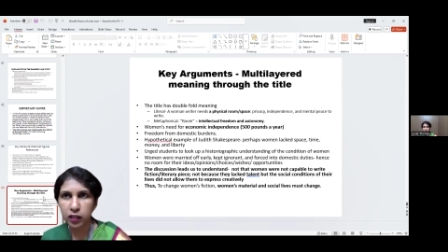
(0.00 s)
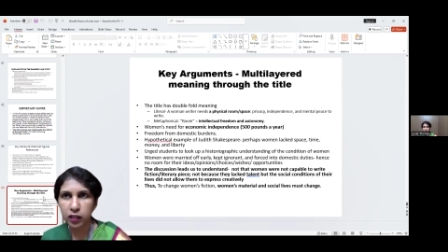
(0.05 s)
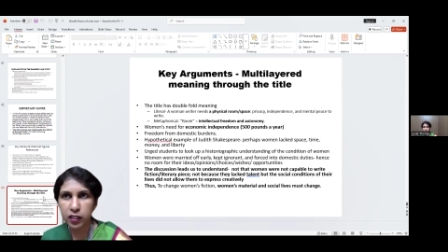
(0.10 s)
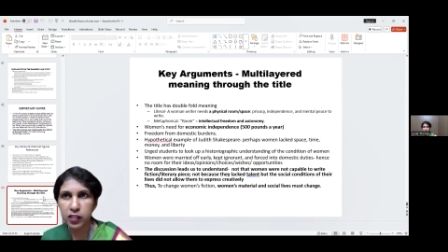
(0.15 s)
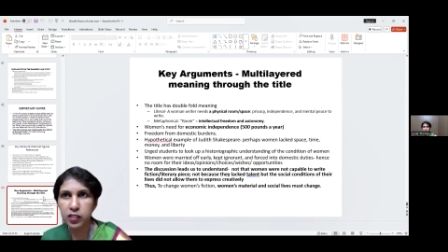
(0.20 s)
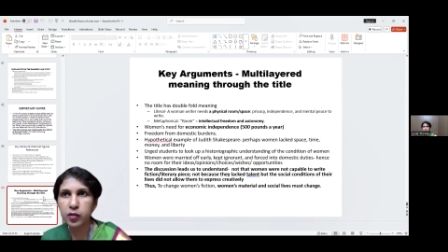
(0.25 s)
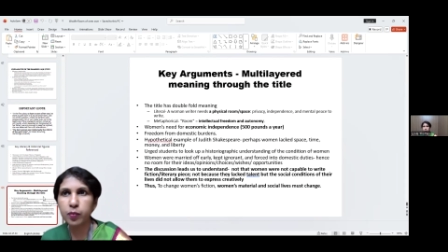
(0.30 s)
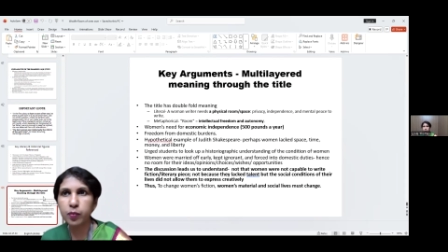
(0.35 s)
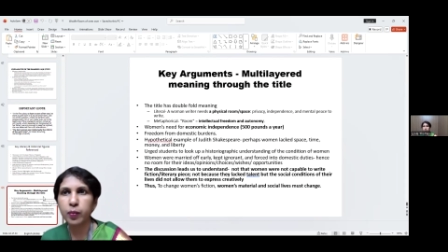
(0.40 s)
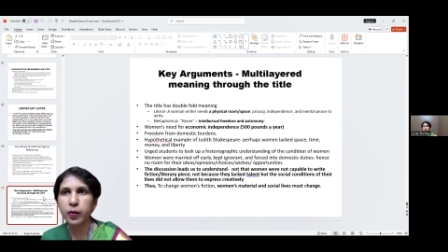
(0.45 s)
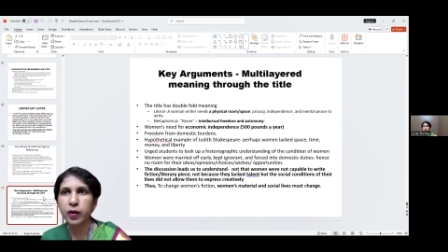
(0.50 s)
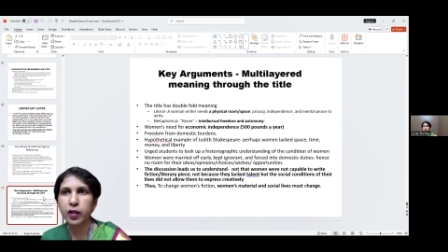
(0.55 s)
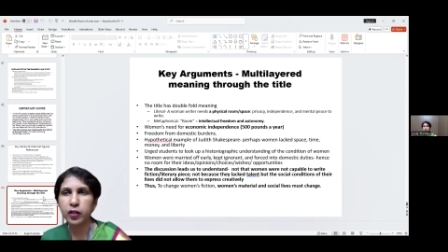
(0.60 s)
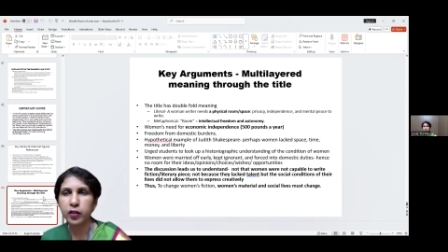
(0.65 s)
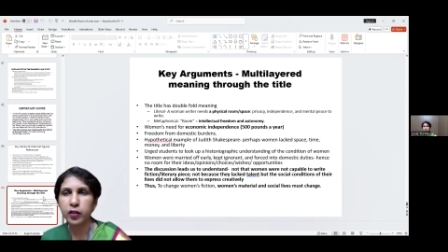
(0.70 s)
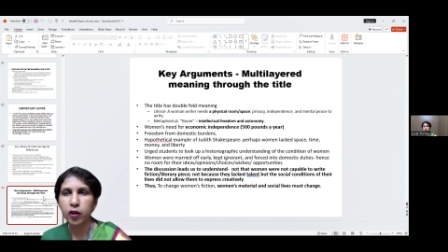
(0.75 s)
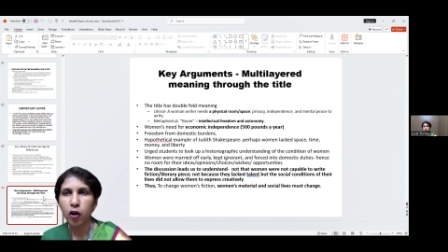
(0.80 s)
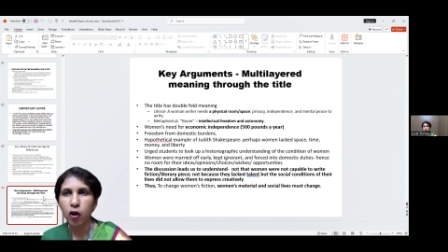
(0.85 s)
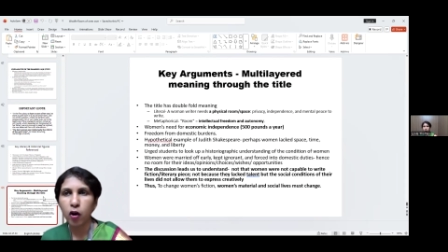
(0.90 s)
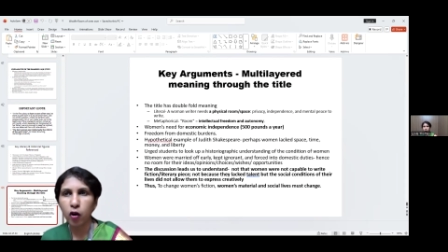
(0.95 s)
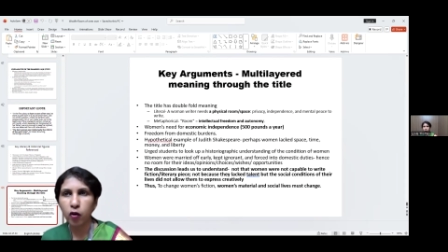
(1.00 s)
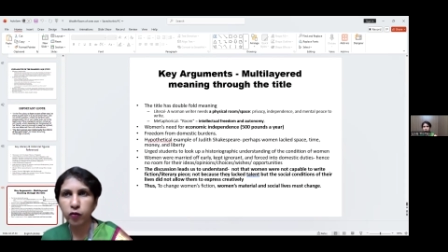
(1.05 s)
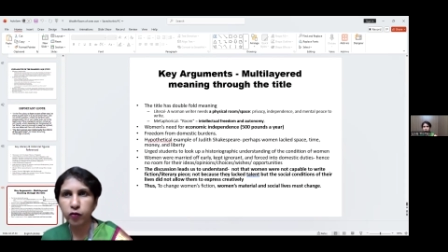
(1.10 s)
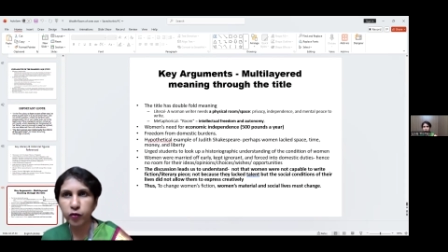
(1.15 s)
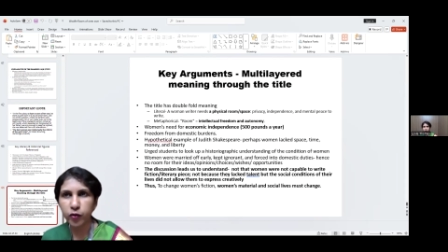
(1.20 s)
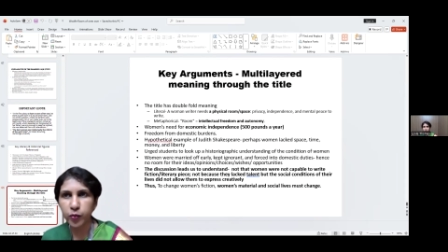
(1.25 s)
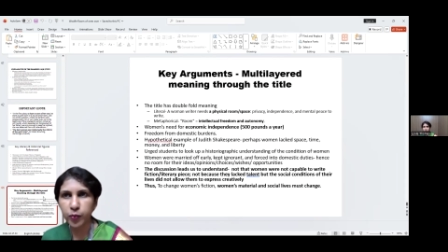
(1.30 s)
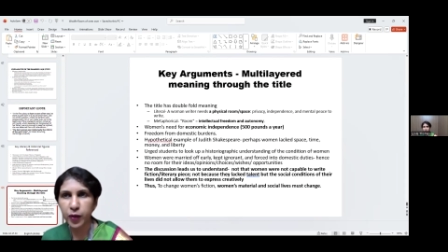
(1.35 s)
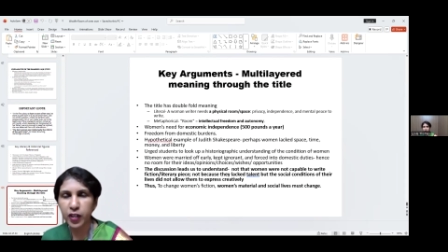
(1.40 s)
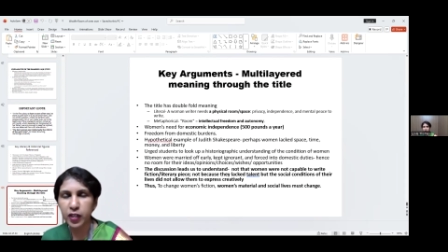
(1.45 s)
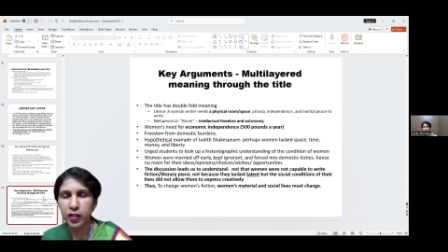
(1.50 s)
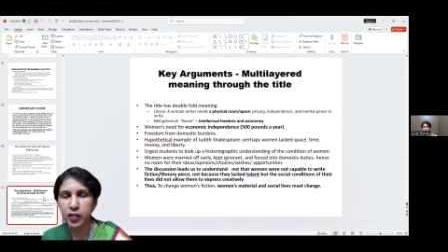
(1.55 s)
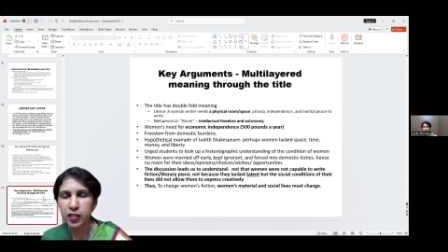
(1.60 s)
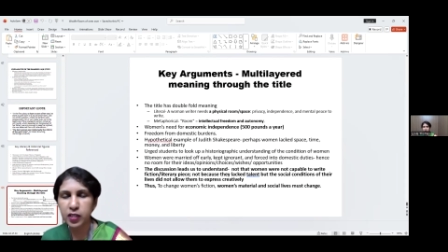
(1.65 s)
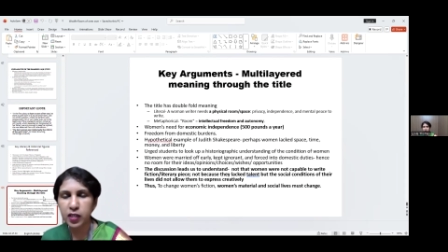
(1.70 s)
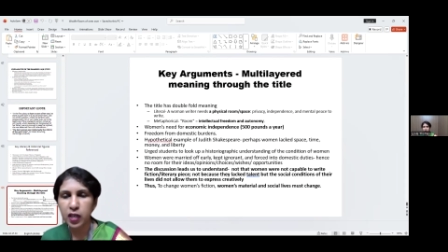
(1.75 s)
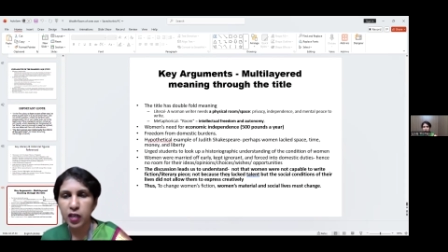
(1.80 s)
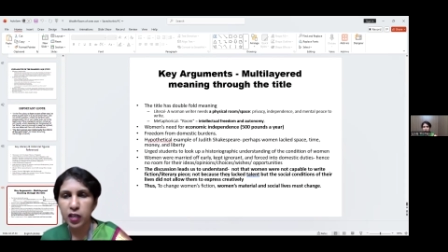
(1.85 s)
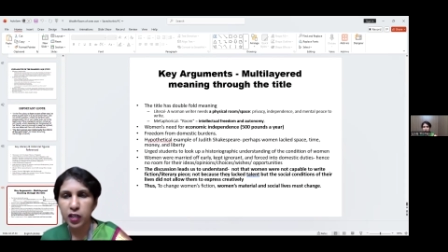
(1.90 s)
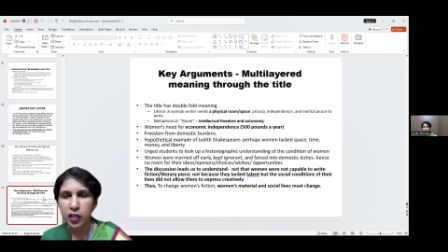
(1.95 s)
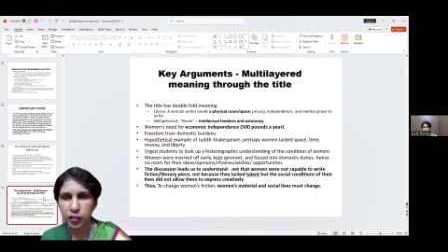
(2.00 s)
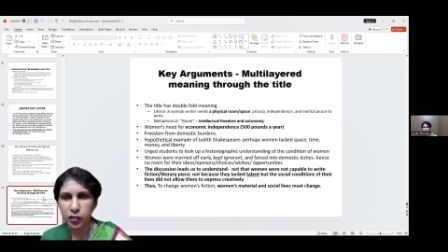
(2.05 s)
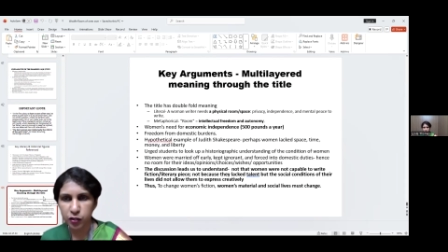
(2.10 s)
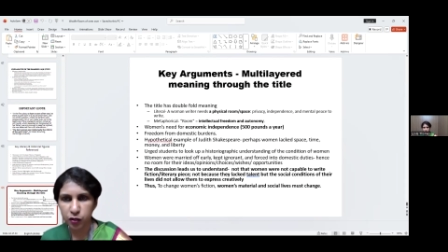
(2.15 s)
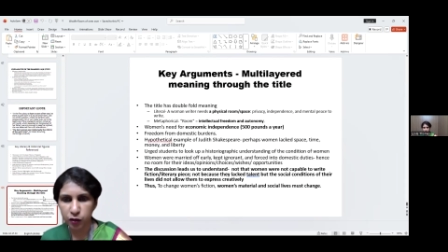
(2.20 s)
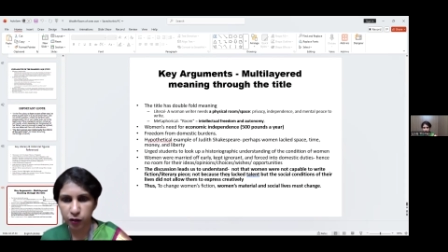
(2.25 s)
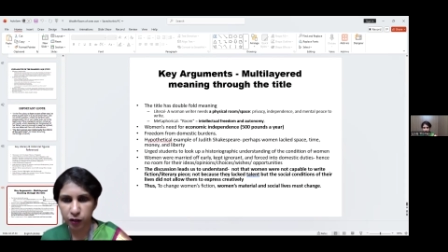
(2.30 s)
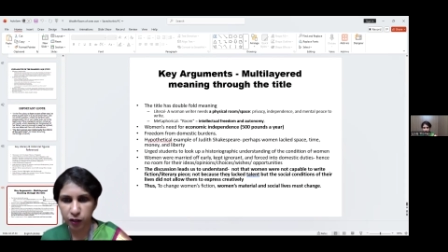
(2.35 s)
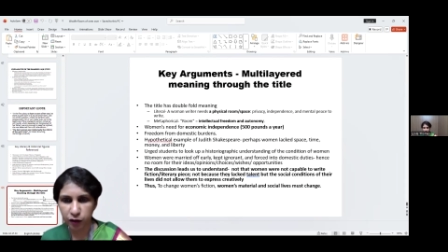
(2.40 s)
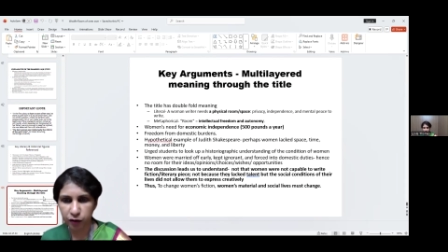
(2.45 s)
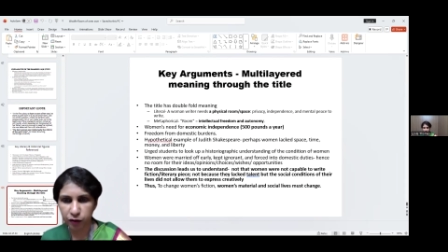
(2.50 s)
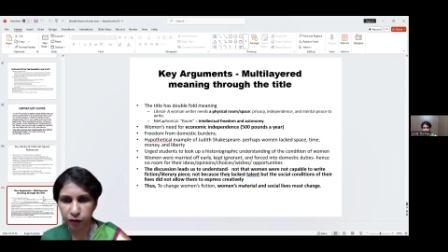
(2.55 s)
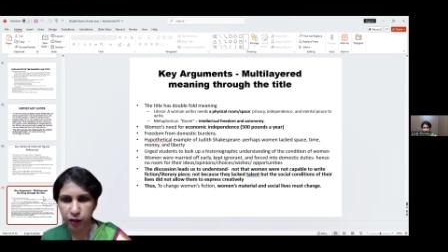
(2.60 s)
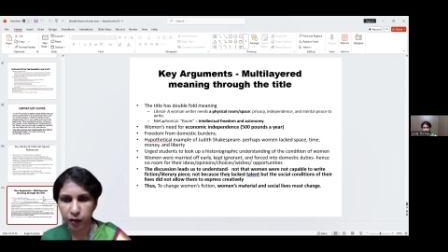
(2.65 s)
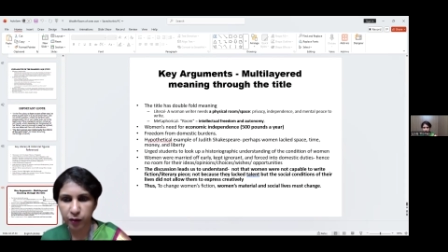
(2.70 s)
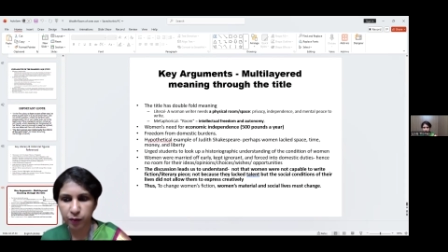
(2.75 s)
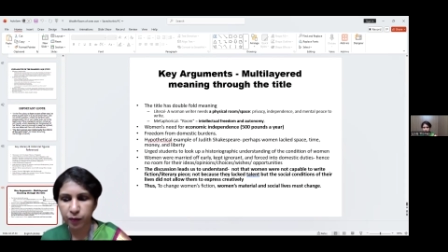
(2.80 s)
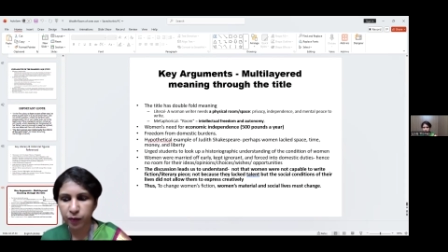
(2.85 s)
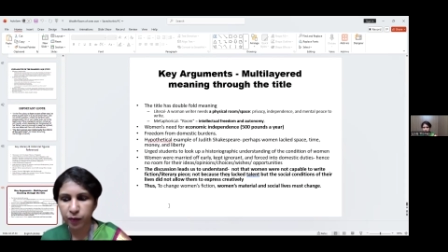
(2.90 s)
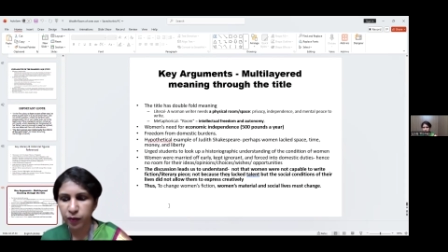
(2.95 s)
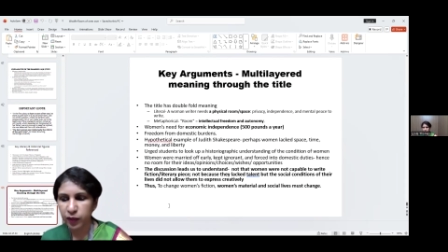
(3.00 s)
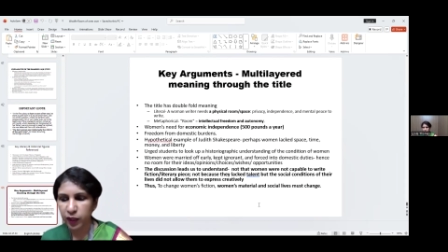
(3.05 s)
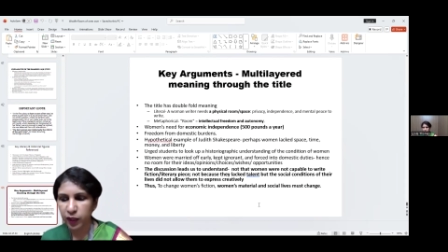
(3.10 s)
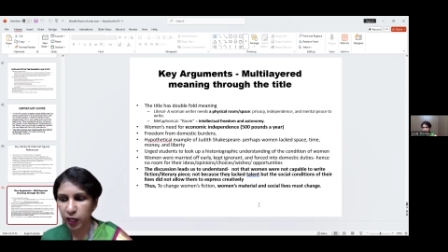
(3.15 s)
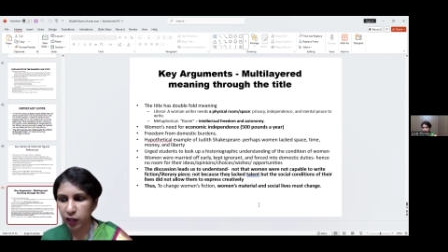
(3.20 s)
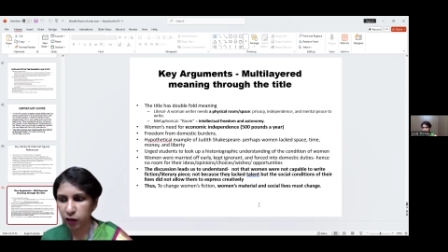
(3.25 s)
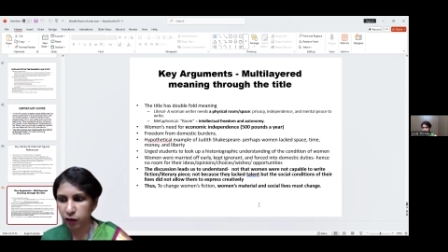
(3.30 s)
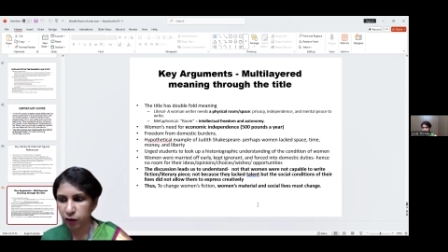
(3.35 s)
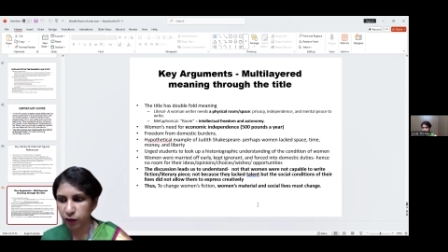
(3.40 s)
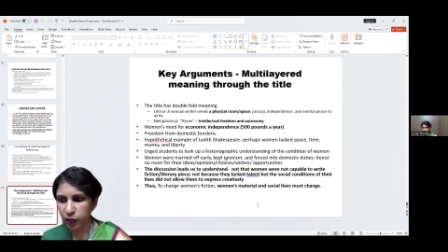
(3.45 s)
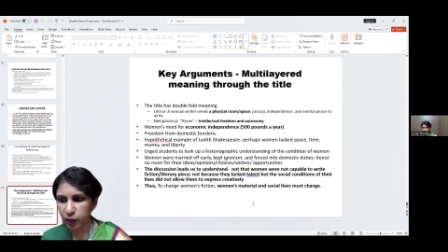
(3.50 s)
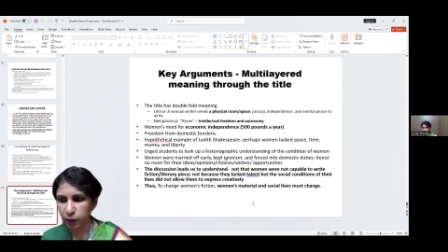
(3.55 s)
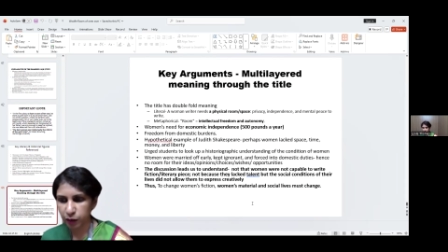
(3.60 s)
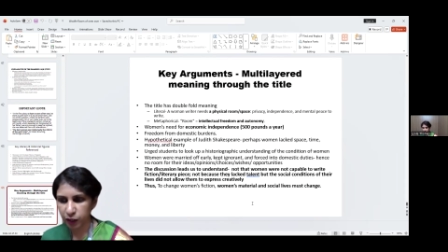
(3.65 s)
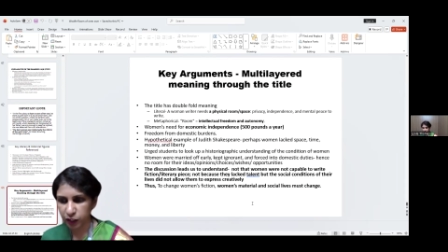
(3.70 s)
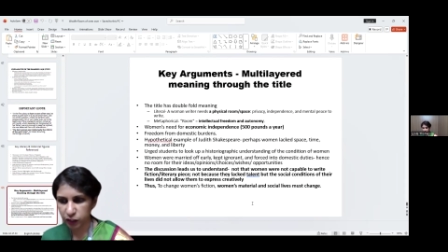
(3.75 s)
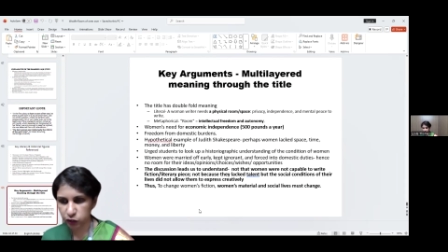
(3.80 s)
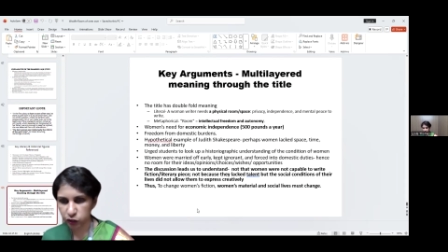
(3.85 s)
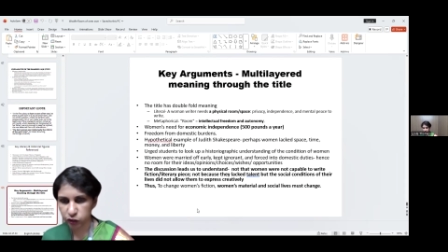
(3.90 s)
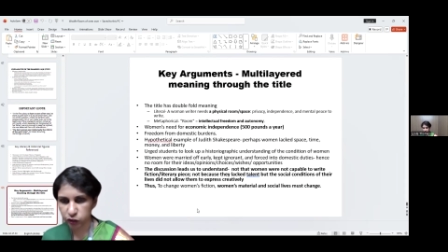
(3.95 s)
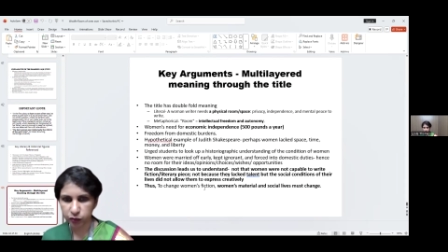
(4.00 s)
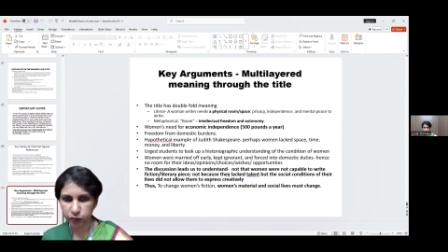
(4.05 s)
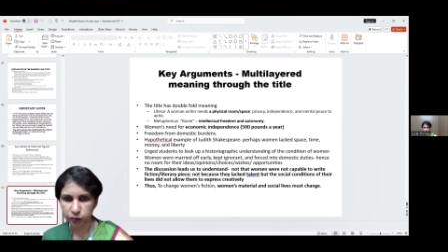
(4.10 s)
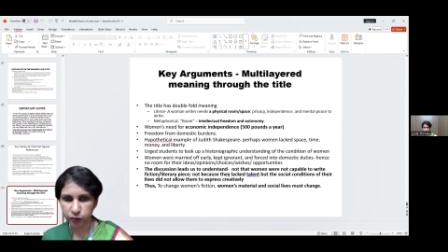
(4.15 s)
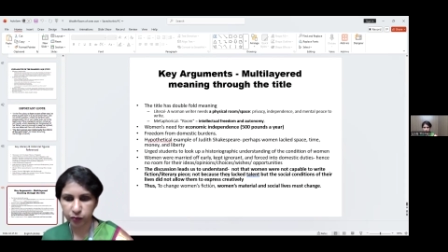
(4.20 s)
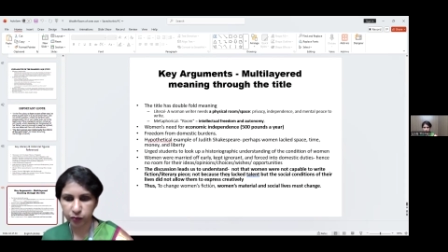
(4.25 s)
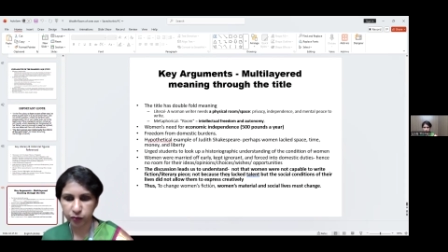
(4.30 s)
discipline of women's historiography. Thank you very much.